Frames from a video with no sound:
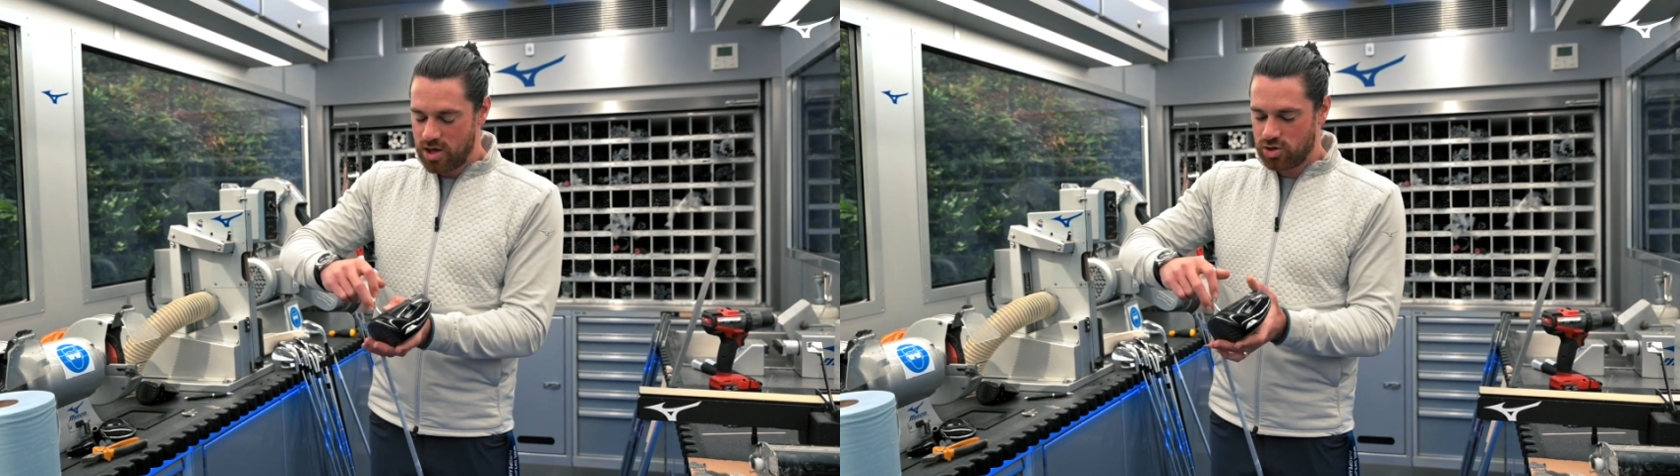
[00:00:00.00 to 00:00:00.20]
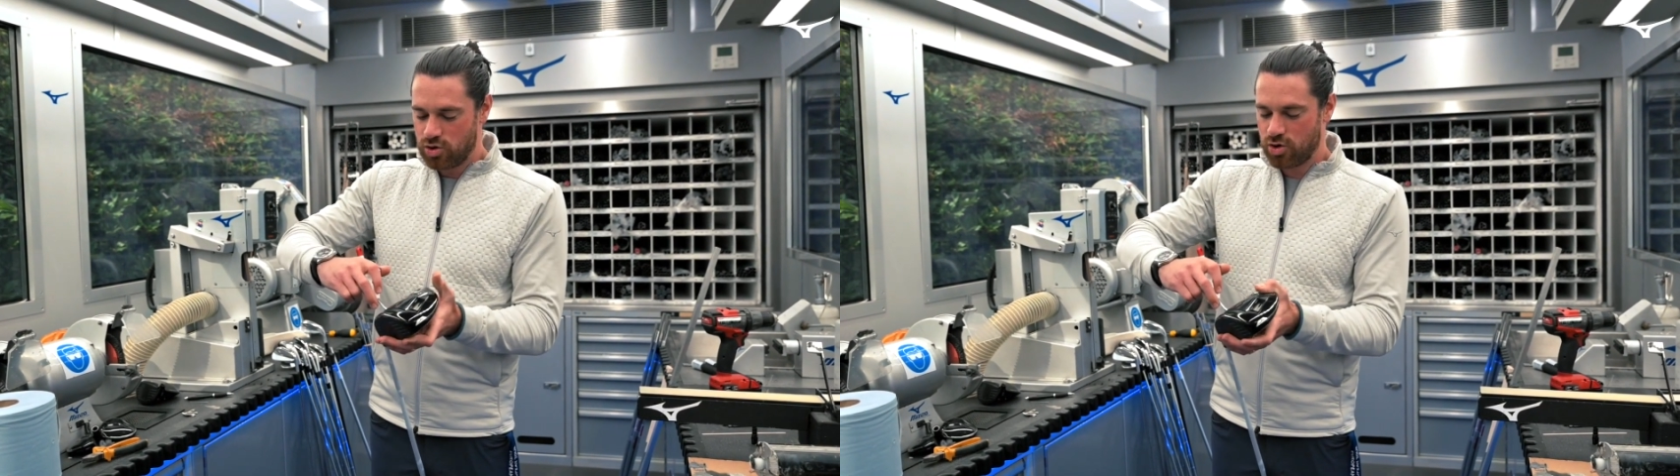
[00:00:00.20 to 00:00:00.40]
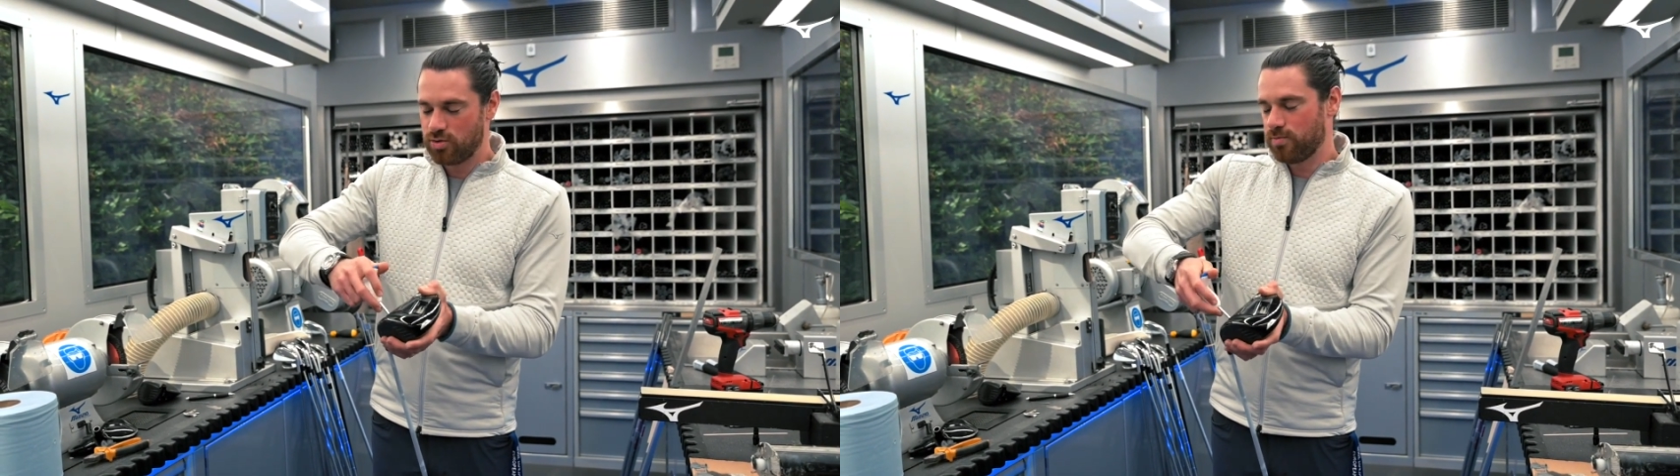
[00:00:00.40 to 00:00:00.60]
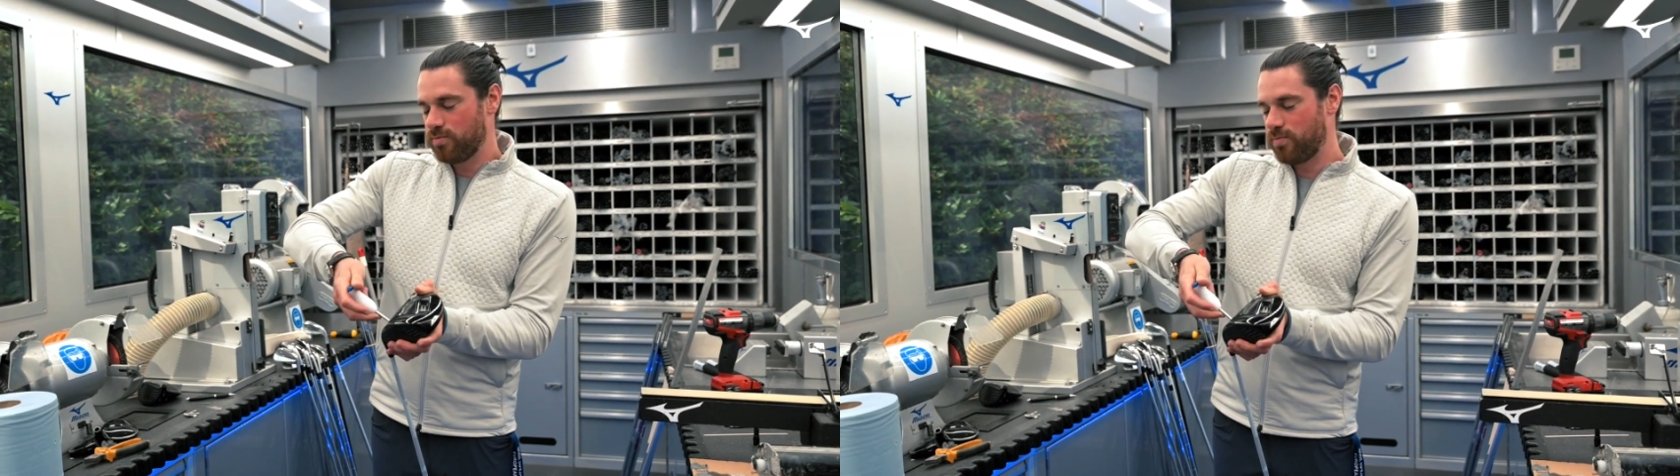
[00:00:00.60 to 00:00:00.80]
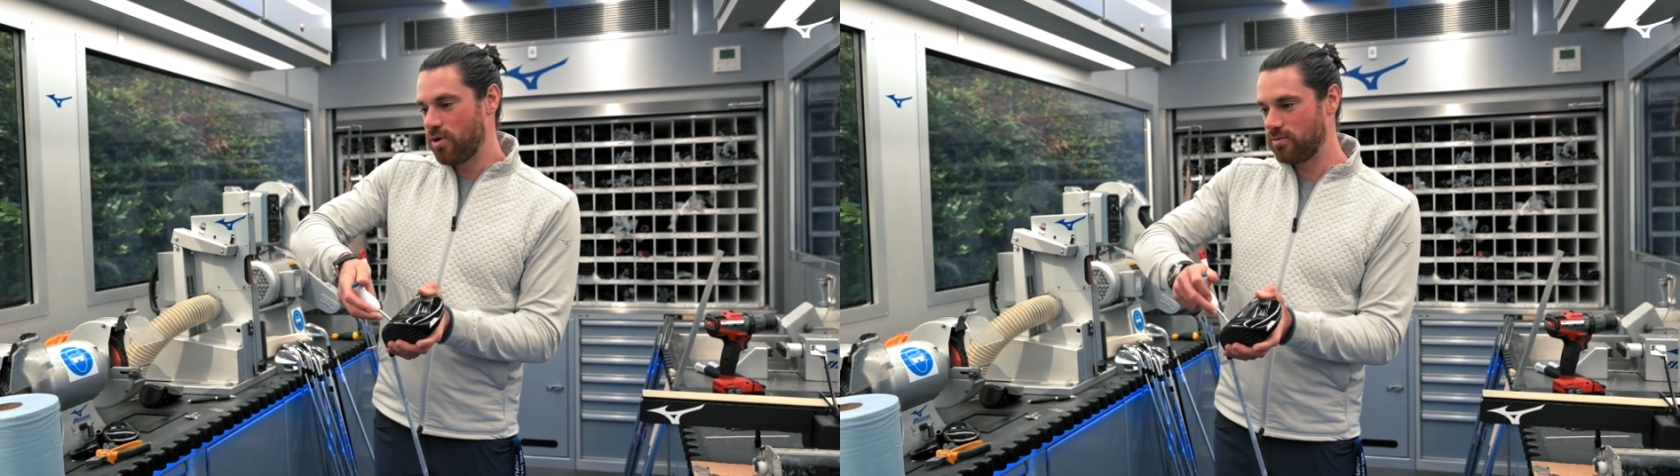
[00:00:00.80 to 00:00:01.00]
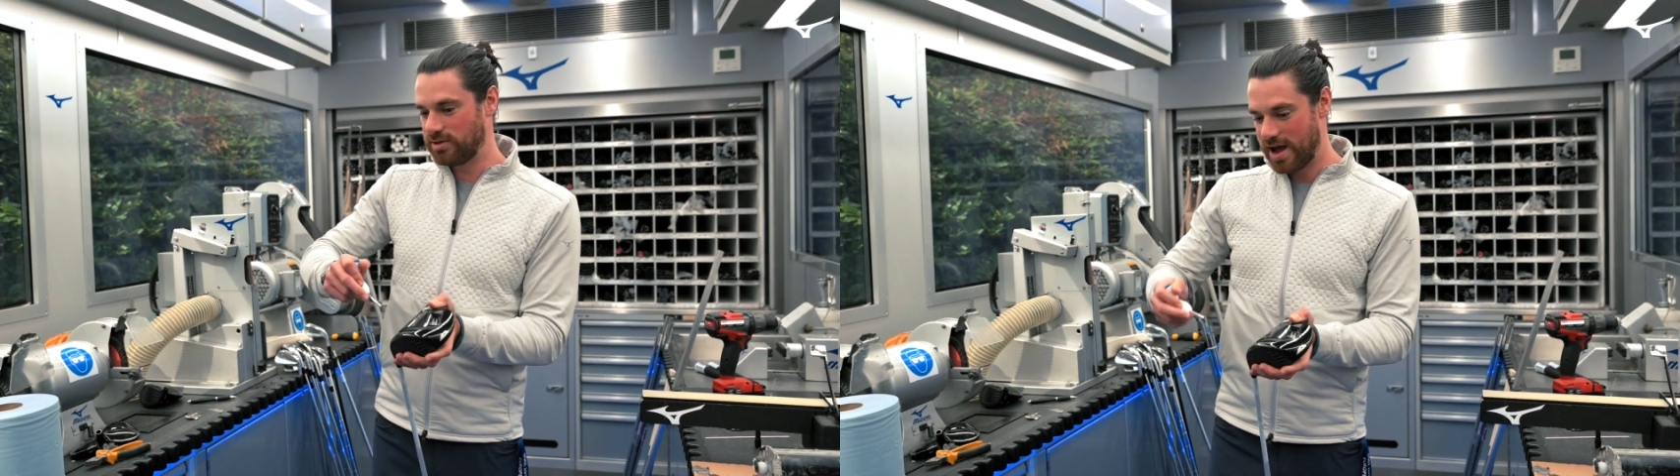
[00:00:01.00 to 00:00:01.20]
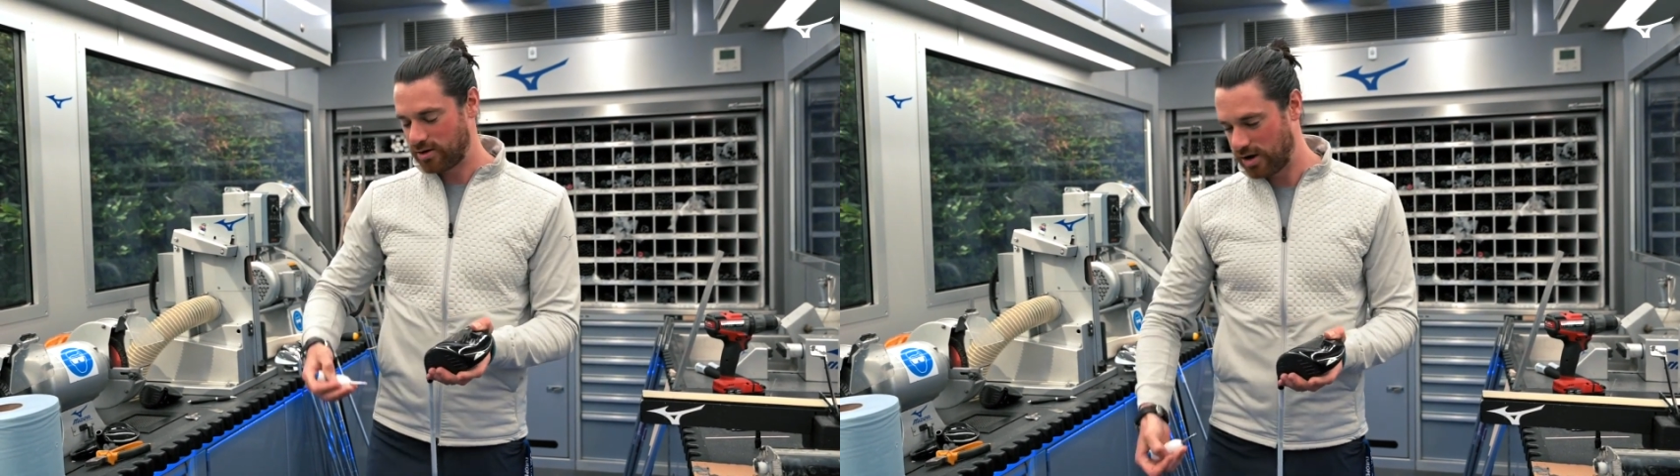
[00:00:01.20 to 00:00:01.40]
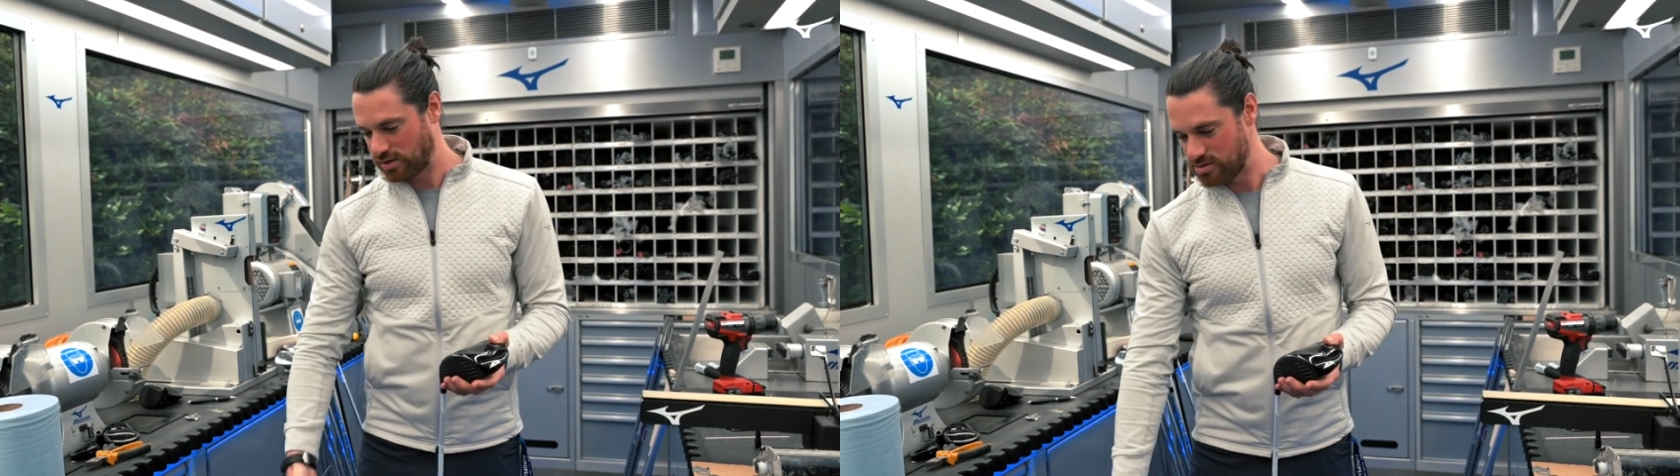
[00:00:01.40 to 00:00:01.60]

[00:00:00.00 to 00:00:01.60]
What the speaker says: you couldn't put them down next